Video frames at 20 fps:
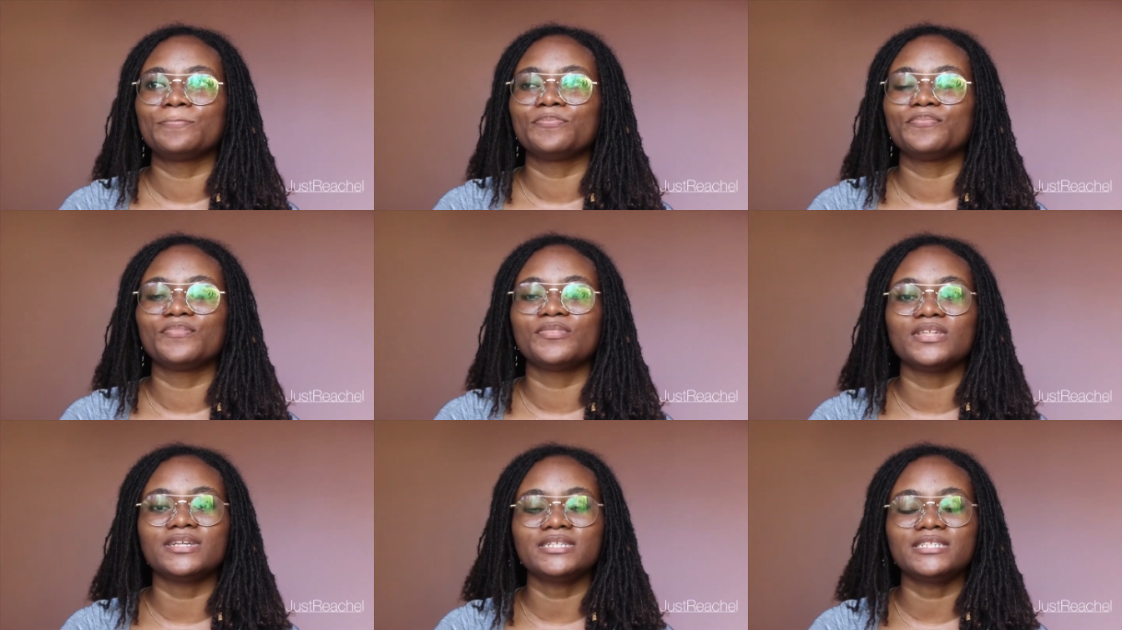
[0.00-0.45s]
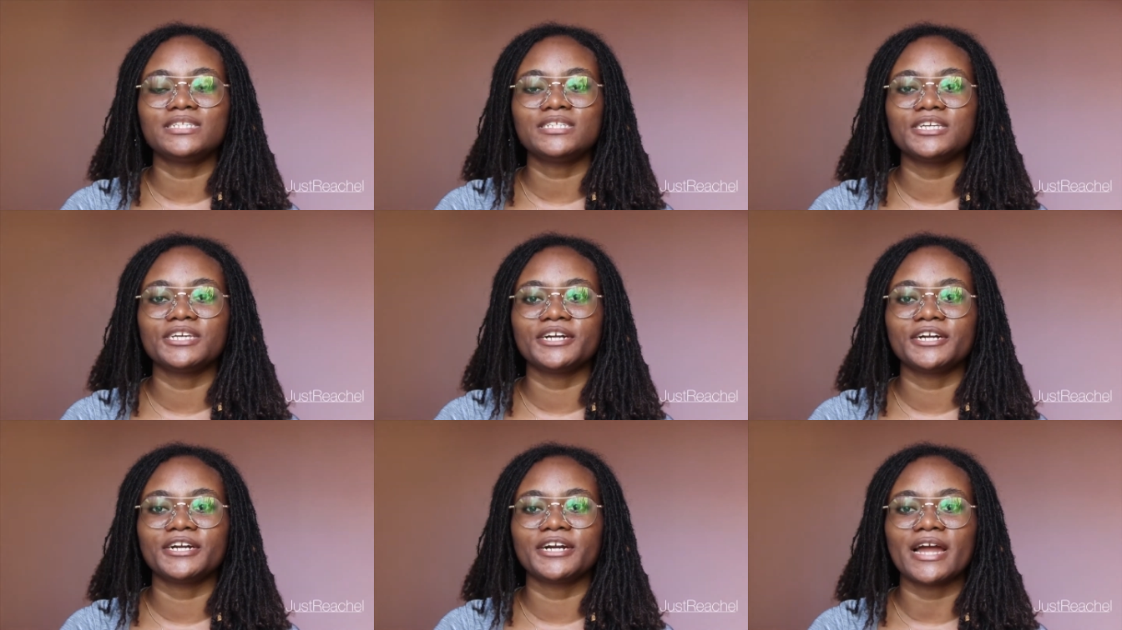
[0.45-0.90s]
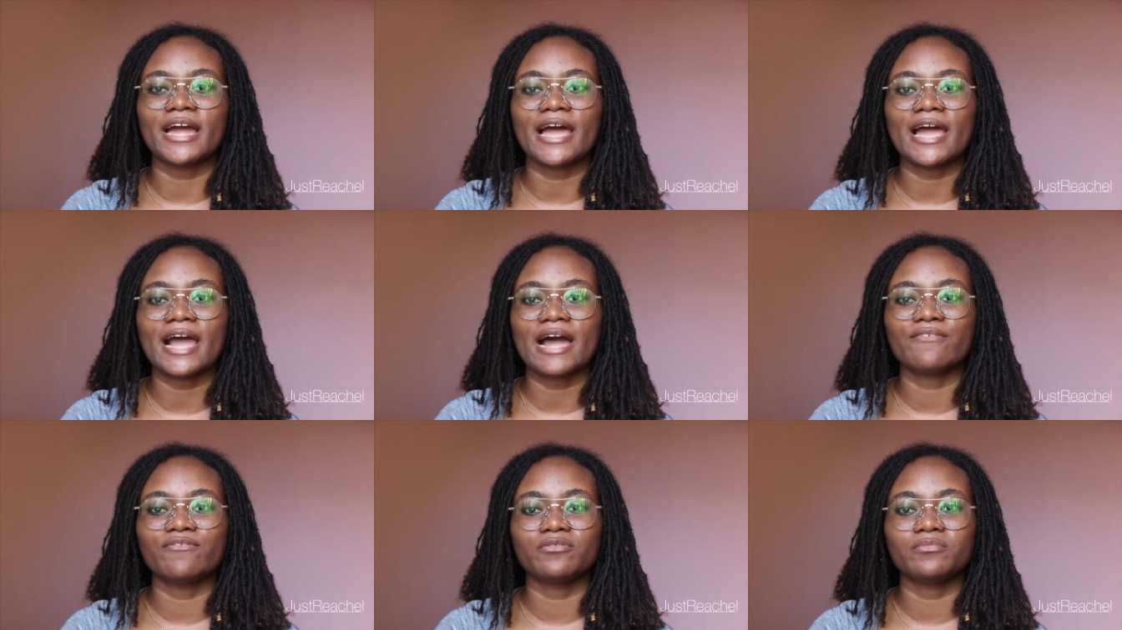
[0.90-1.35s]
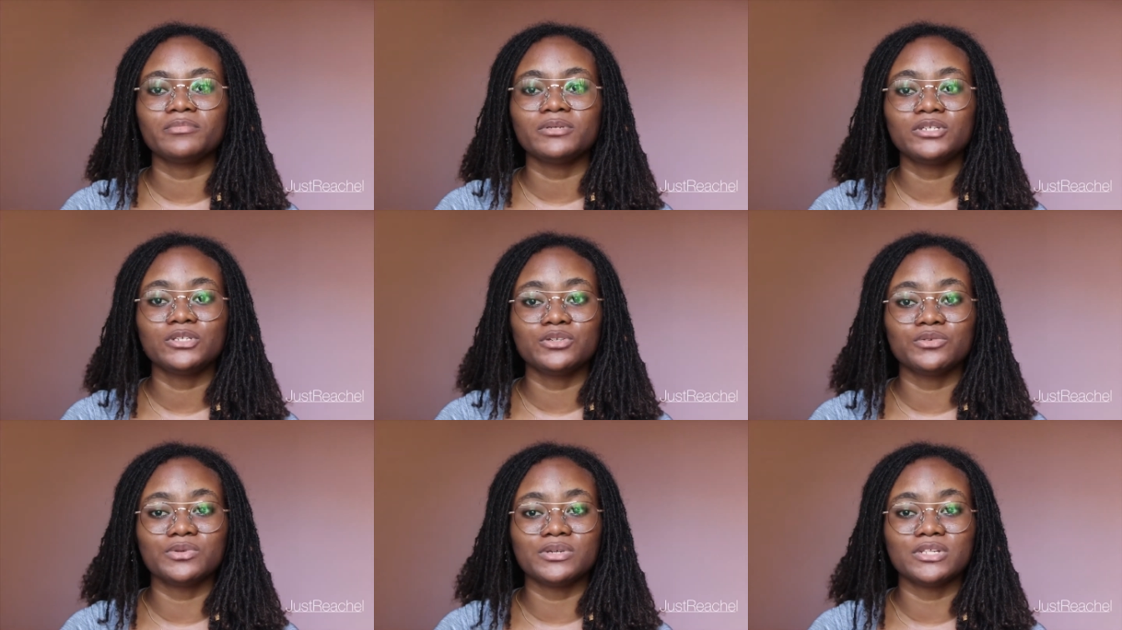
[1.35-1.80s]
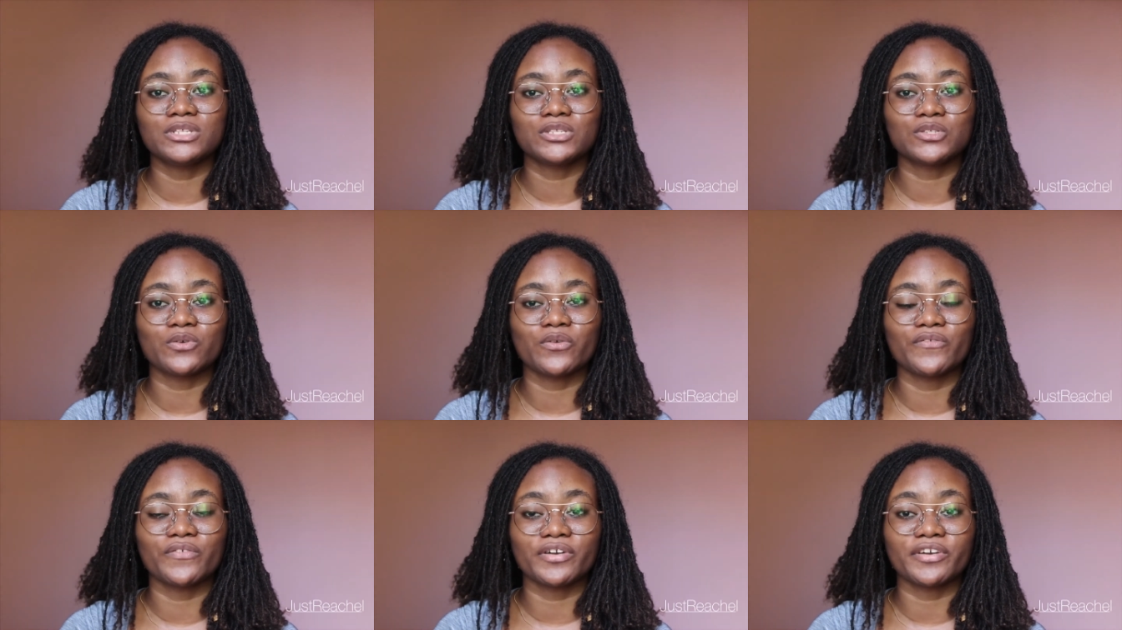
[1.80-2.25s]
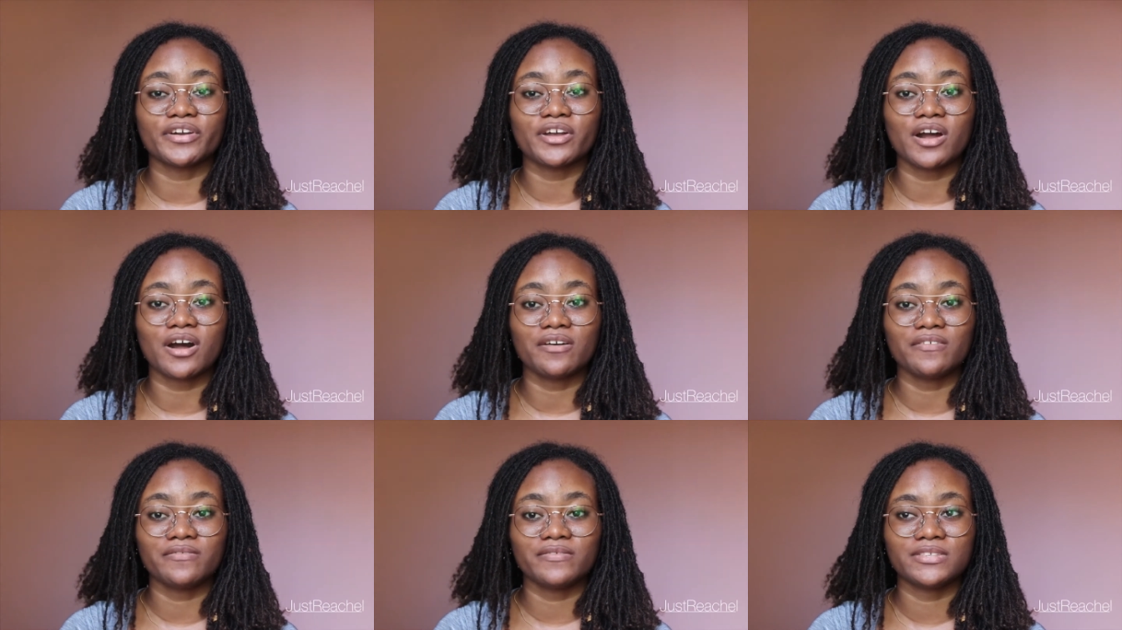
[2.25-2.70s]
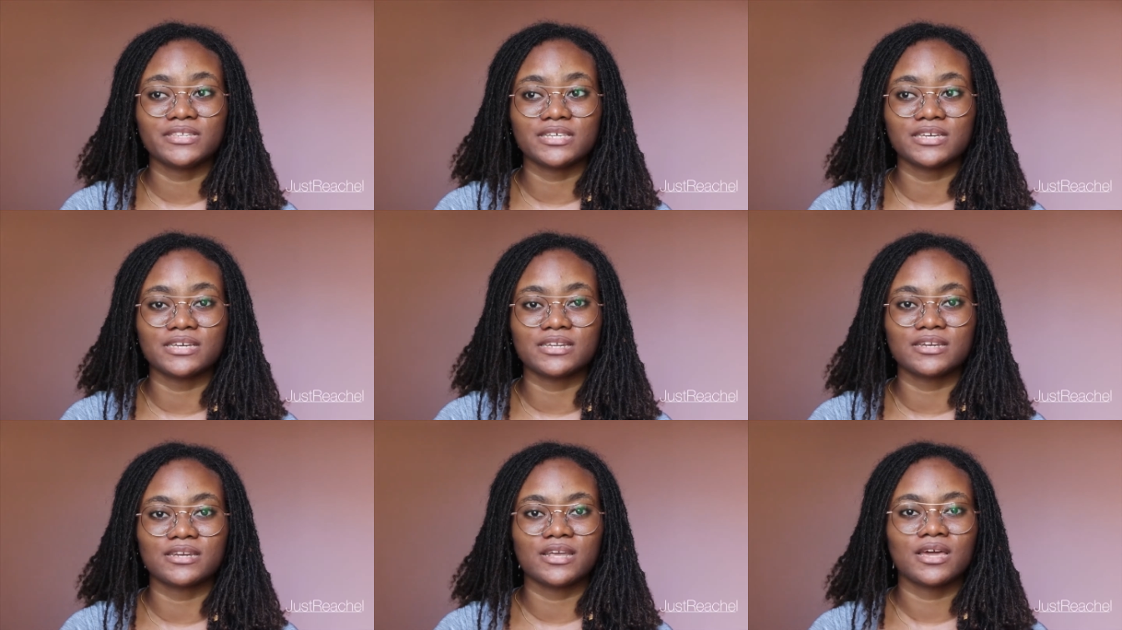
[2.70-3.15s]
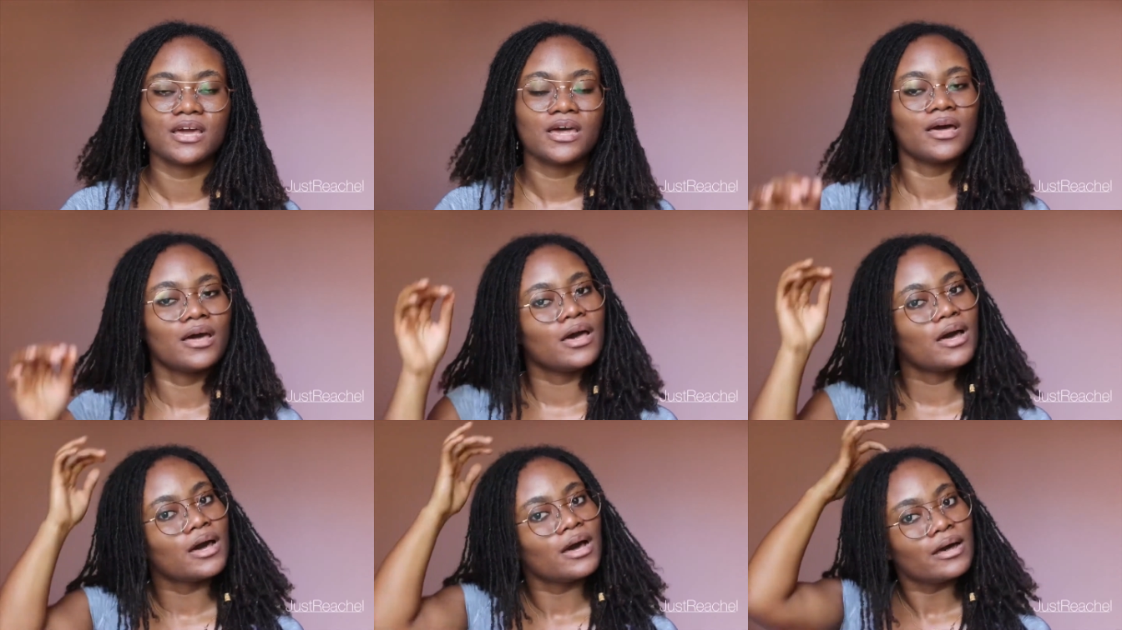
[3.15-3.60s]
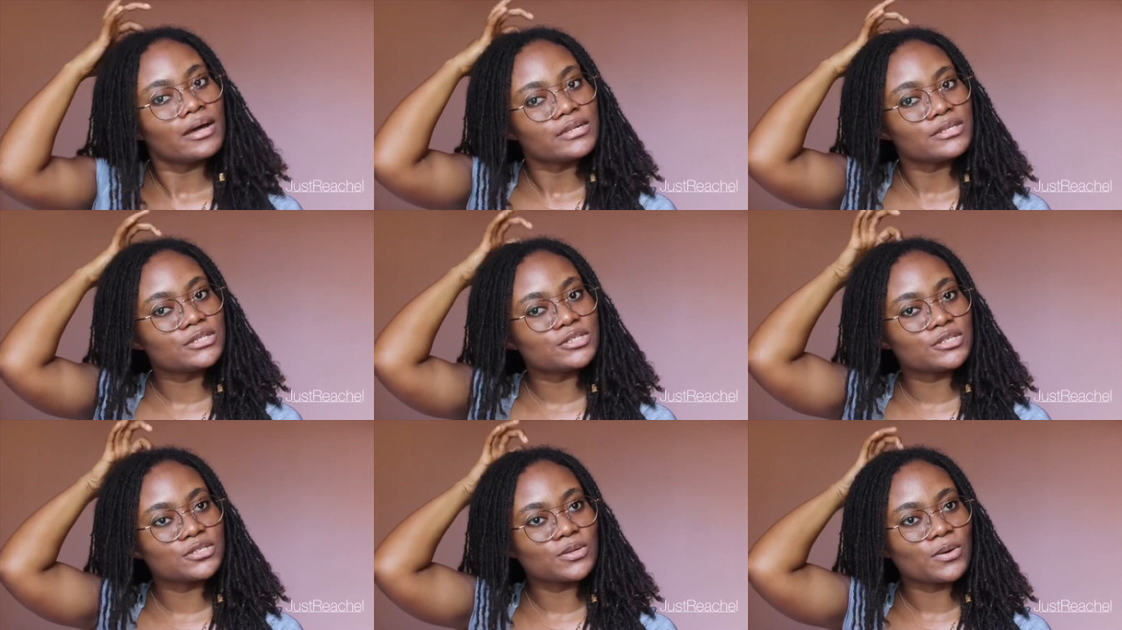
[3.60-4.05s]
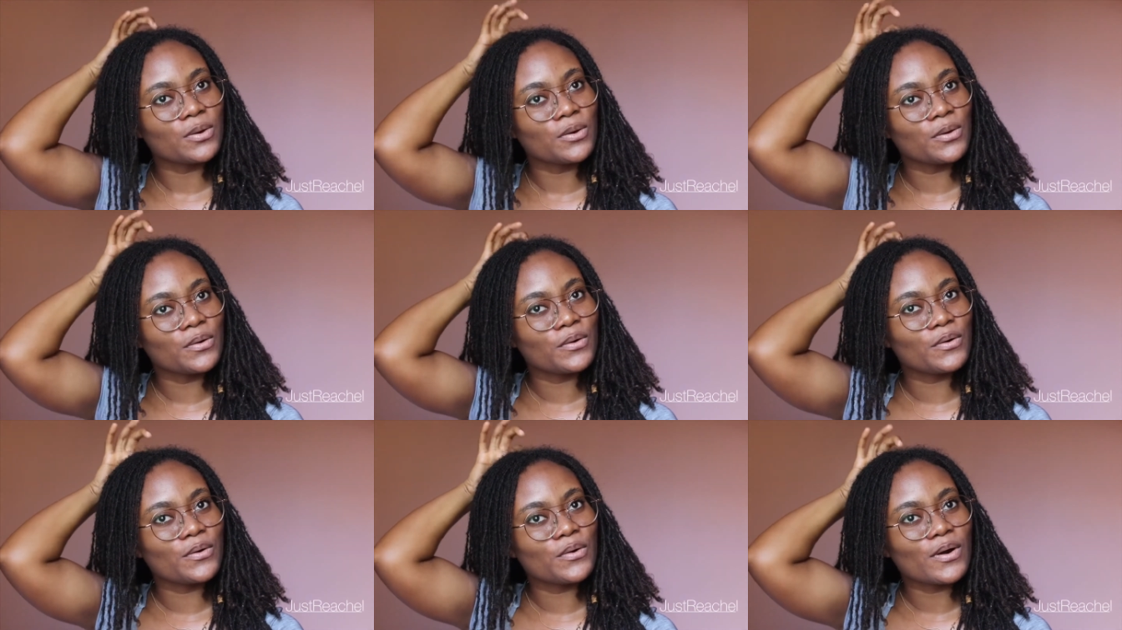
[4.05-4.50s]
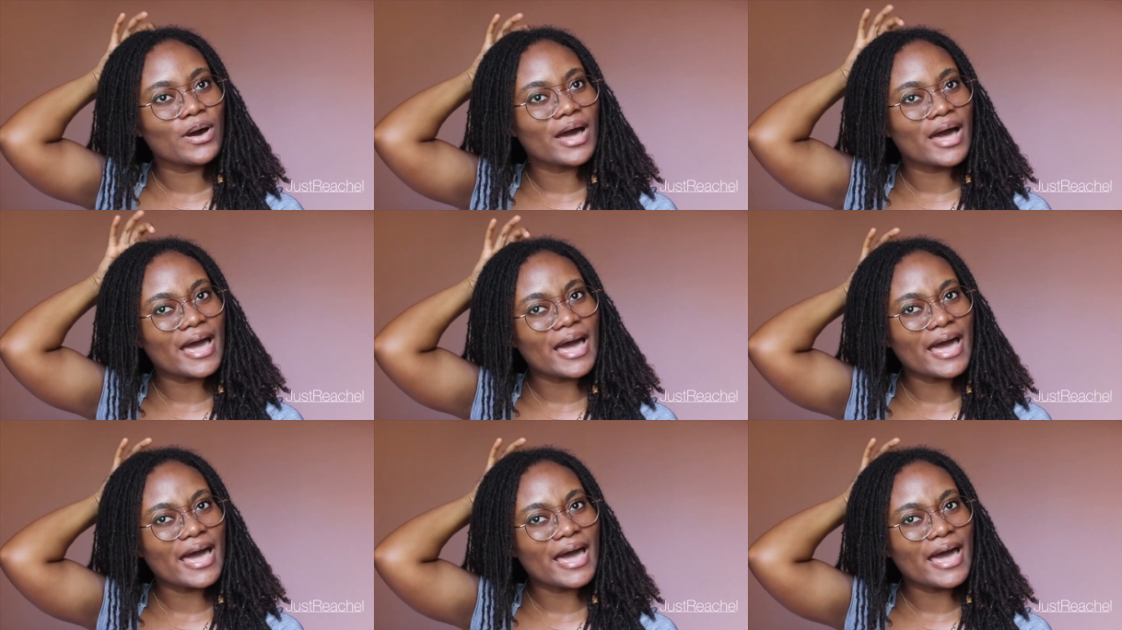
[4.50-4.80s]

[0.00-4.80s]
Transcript: this year I haven't been doing so very often, so